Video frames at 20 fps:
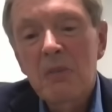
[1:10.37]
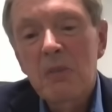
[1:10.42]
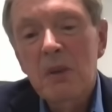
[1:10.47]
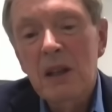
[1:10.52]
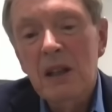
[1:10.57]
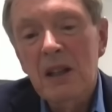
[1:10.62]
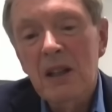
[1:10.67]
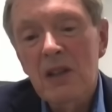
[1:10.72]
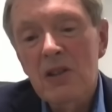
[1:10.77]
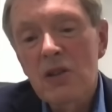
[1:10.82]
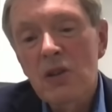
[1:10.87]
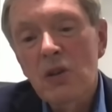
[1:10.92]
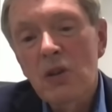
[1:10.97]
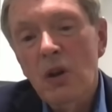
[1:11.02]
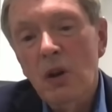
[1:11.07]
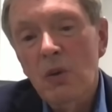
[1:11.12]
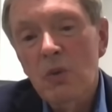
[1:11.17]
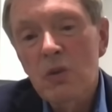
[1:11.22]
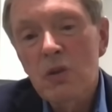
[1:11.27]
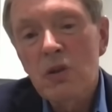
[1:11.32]
because you
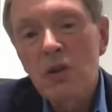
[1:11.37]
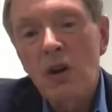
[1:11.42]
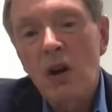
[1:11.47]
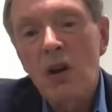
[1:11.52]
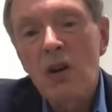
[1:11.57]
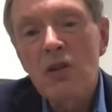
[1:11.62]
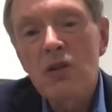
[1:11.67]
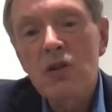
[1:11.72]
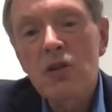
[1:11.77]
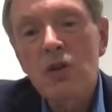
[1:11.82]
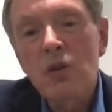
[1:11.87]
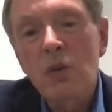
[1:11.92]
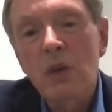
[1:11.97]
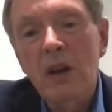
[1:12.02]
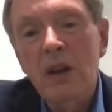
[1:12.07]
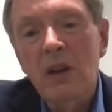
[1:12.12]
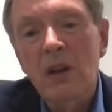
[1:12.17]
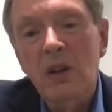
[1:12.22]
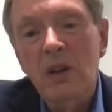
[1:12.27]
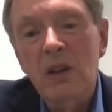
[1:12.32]
know stars
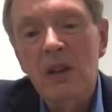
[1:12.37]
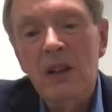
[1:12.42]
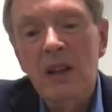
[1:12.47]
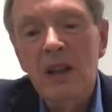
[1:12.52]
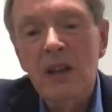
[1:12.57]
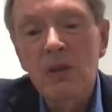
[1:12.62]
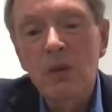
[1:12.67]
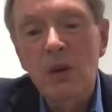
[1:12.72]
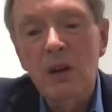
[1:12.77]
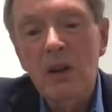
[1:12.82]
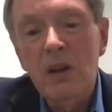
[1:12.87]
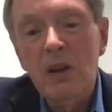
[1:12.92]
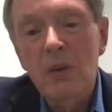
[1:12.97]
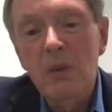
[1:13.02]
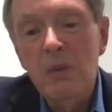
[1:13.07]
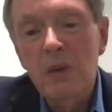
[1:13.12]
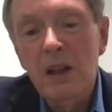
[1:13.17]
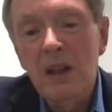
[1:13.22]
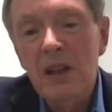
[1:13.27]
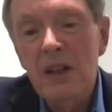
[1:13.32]
twinkle and they
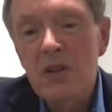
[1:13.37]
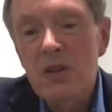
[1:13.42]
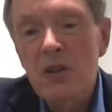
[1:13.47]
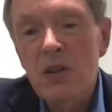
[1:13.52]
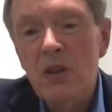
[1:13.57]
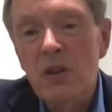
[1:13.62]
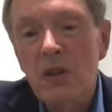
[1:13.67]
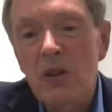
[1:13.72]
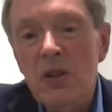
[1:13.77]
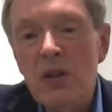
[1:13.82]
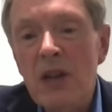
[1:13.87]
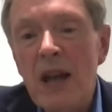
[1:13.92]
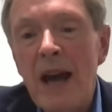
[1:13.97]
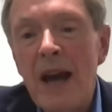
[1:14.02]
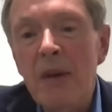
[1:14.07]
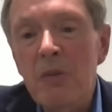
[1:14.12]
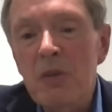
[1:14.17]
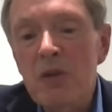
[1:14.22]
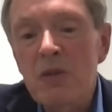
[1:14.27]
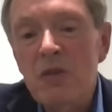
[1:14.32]
twinkle because the Earth's
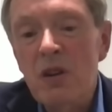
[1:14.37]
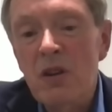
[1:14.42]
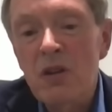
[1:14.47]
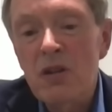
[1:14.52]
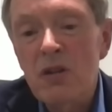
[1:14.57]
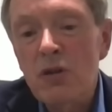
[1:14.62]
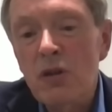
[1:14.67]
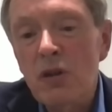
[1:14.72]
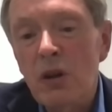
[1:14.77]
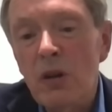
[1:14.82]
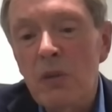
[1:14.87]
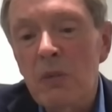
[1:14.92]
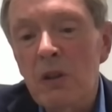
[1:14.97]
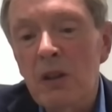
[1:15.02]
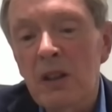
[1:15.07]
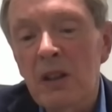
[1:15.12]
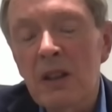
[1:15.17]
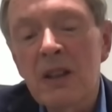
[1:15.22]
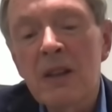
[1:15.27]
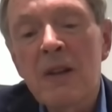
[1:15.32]
atmosphere is
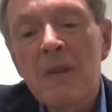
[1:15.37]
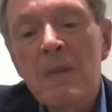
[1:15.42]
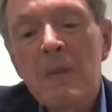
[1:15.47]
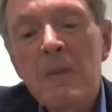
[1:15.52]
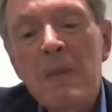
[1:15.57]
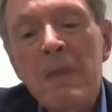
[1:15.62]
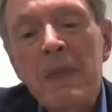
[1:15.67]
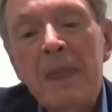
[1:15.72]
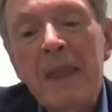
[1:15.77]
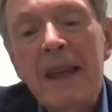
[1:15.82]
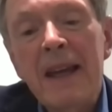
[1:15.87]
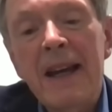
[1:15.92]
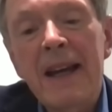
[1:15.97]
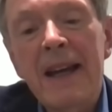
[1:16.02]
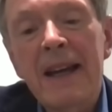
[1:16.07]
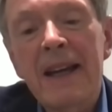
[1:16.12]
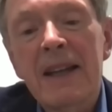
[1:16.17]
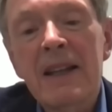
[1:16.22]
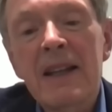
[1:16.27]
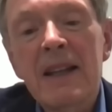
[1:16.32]
turbulent,
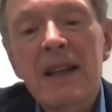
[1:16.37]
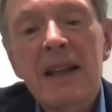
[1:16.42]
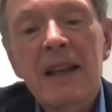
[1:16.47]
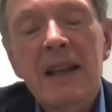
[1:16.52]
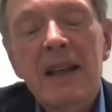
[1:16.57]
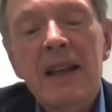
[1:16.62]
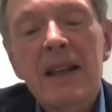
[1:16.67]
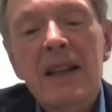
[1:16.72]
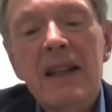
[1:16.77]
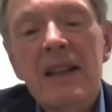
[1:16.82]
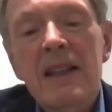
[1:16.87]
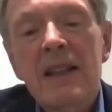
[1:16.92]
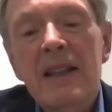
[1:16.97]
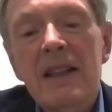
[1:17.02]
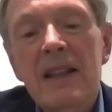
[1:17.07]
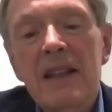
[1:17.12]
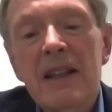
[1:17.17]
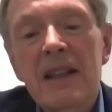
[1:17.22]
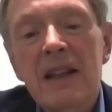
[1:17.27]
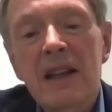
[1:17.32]
and
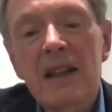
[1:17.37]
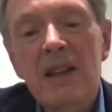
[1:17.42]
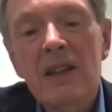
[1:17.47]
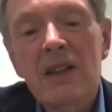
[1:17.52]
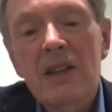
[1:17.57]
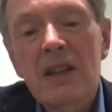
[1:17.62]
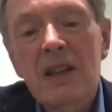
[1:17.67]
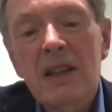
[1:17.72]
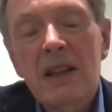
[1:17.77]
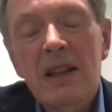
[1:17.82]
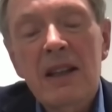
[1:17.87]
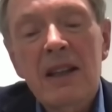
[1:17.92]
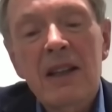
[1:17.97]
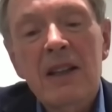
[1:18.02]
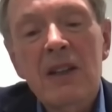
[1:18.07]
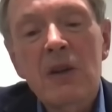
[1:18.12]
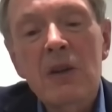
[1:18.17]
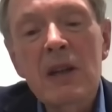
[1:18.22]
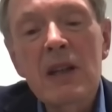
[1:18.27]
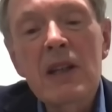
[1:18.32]
the uh,
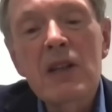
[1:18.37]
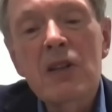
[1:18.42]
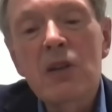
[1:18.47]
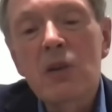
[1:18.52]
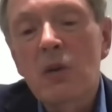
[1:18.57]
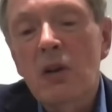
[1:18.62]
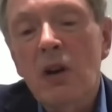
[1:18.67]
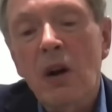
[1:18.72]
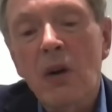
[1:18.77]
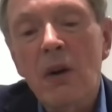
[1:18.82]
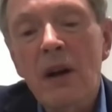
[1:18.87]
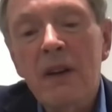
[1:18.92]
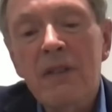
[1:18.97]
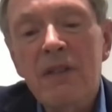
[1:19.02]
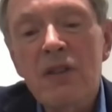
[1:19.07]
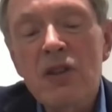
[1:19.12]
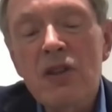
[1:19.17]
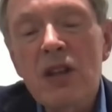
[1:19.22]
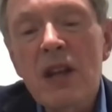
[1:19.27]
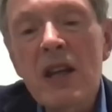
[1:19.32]
need to
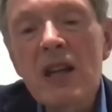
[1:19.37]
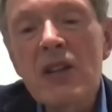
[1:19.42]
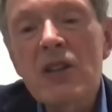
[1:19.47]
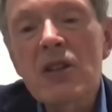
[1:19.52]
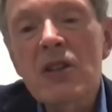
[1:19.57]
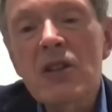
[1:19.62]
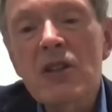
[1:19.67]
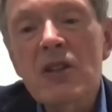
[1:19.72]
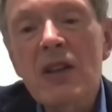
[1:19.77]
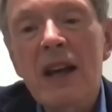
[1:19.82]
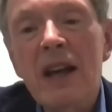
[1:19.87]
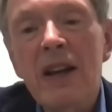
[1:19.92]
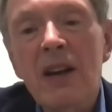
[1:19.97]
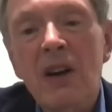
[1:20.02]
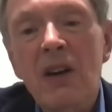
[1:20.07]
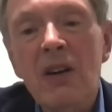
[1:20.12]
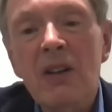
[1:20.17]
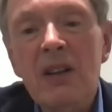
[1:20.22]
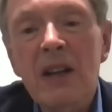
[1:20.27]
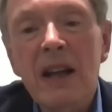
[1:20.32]
correct for changes that
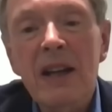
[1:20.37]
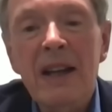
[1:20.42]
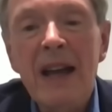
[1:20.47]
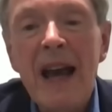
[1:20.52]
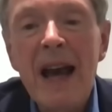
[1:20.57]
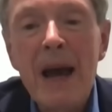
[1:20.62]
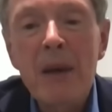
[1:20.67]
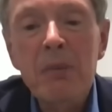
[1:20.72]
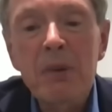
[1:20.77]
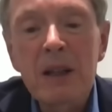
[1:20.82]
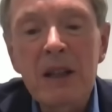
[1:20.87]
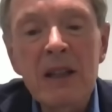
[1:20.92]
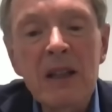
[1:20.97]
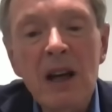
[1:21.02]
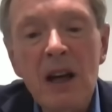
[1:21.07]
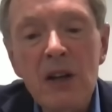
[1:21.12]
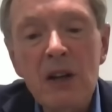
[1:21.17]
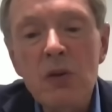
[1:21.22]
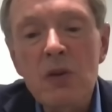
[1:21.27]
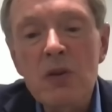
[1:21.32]
are t-
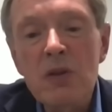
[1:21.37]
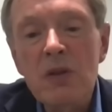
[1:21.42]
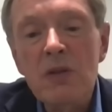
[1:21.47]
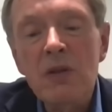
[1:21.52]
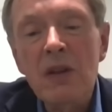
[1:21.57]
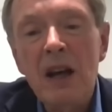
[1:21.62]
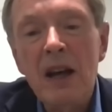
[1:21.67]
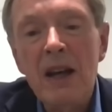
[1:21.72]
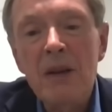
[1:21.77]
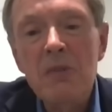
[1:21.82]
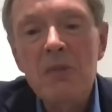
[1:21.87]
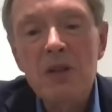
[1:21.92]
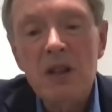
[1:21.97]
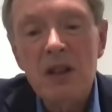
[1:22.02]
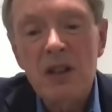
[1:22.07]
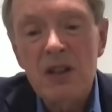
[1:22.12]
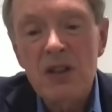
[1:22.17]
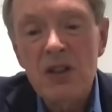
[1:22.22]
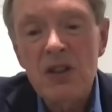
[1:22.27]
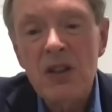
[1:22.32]
happening hundreds of
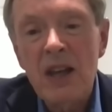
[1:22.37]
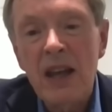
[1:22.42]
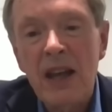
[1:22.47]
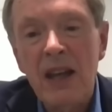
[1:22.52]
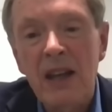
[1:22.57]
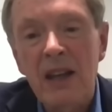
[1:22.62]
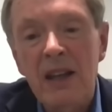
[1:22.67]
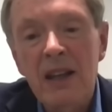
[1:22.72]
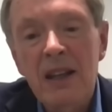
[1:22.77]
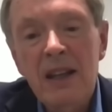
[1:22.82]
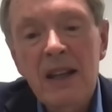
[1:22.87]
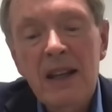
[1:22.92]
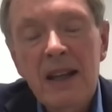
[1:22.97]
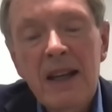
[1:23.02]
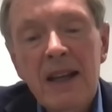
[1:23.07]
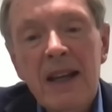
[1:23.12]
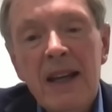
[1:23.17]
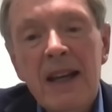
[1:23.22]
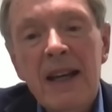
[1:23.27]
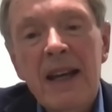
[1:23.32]
times a second,
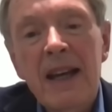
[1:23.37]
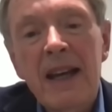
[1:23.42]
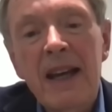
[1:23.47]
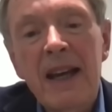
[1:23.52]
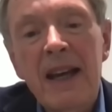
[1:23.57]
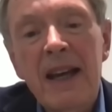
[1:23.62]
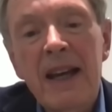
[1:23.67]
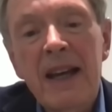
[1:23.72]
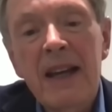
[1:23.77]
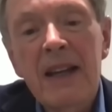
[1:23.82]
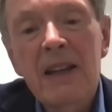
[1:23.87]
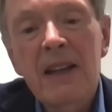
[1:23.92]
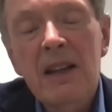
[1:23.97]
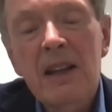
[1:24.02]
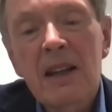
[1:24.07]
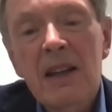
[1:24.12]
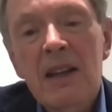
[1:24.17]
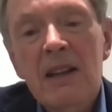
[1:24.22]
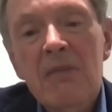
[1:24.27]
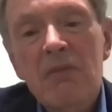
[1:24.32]
and